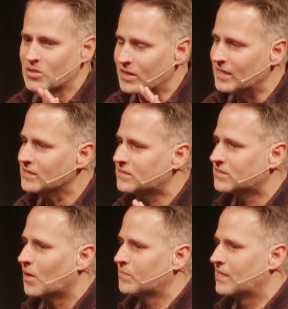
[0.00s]
That there is
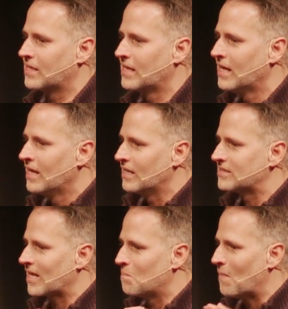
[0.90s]
something
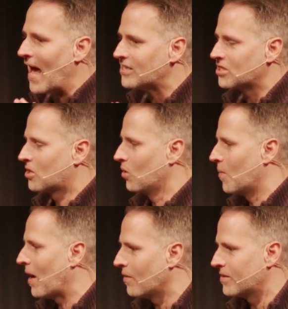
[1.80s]
that's like
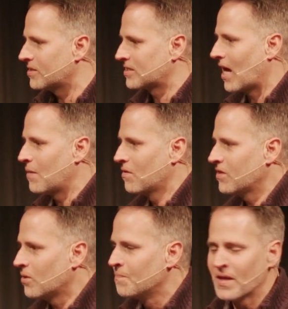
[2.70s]
magical about this time
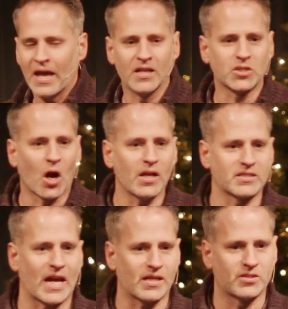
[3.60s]
of year. And it's hard
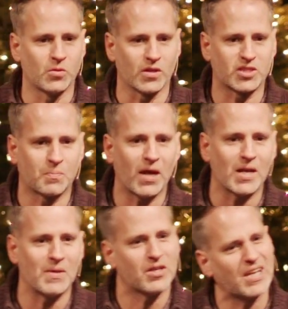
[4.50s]
exactly to
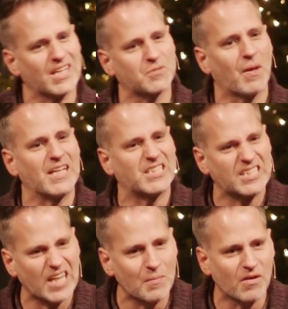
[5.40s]
explain. I mean, you could explain
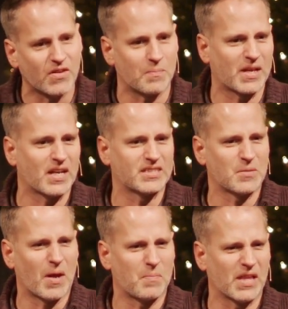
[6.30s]
some of it because
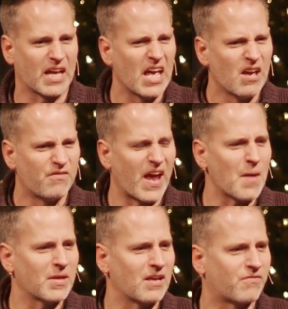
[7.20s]
it might be like
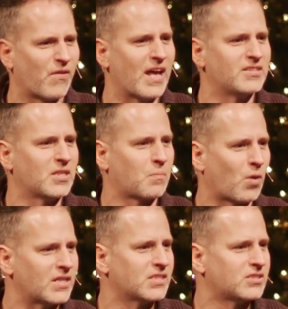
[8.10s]
family and friends and
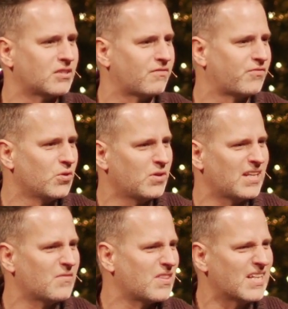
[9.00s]
presents and food
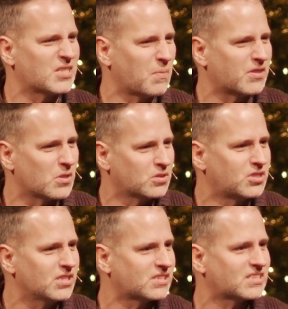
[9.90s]
and even this, but
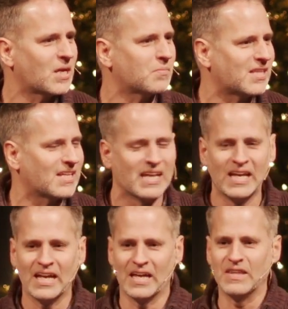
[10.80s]
there's just something
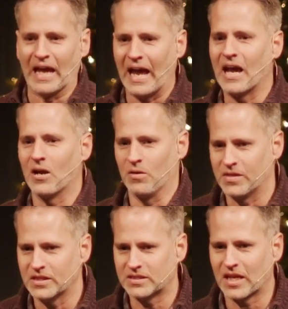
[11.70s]
in the air
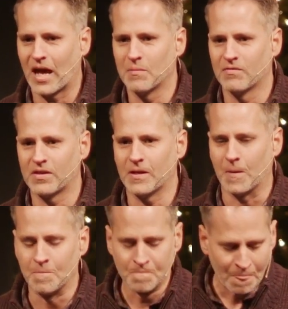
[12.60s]
this time of
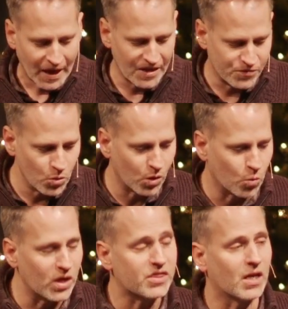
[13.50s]
year. If you
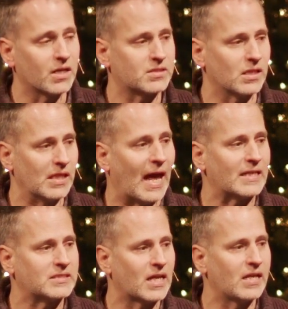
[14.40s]
were with us
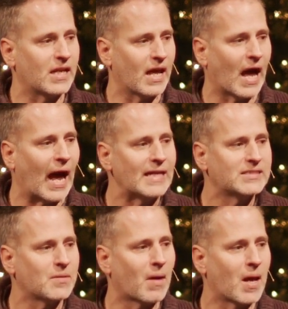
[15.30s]
last Sunday, I
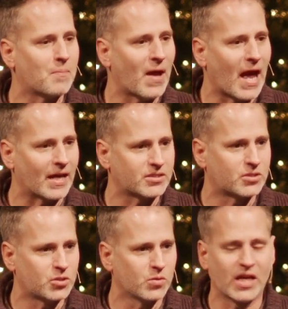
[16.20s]
did my
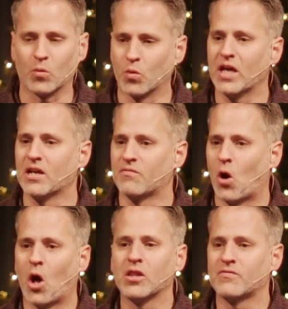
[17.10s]
best to get rid of
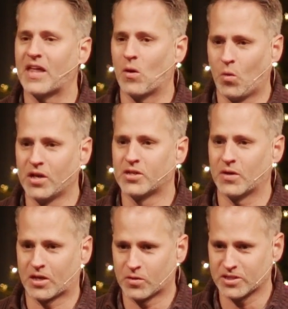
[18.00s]
all of that
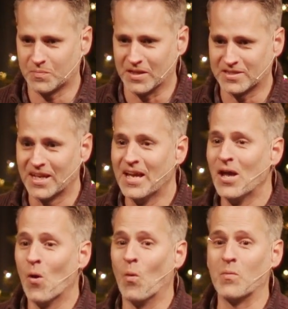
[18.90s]
wonder at Christmas
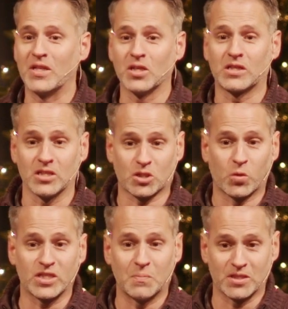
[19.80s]
when we took this
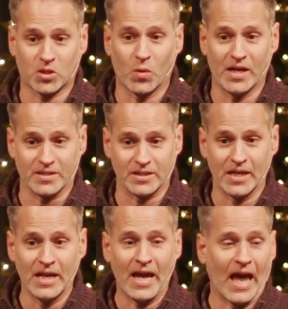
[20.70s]
Christmas quiz.
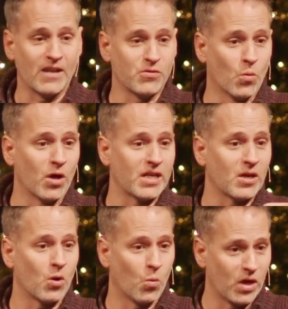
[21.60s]
And if you weren't
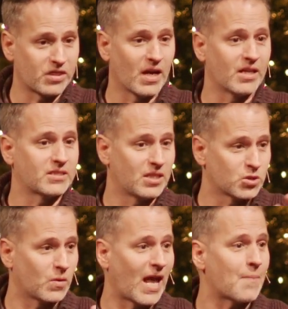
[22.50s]
here with us,
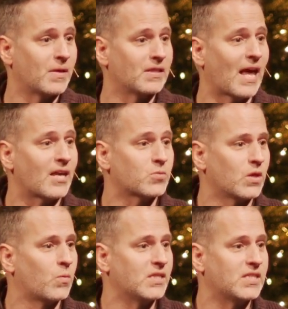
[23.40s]
here's what happened last
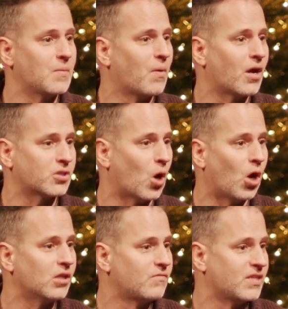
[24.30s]
week. We debunked
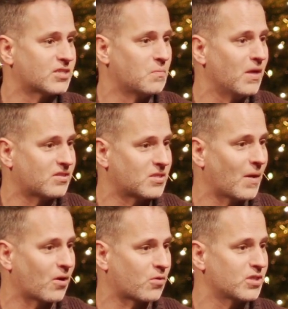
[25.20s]
all of these myths
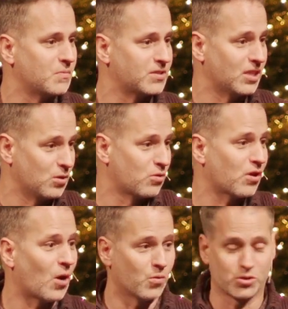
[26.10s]
about Christmas that you
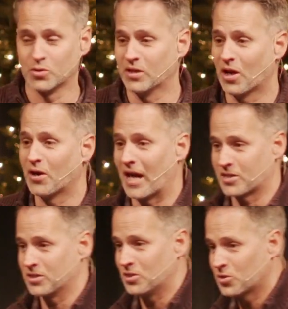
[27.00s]
thought were true that aren't
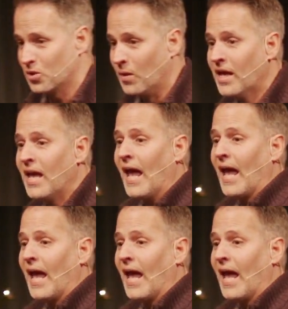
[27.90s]
actually true.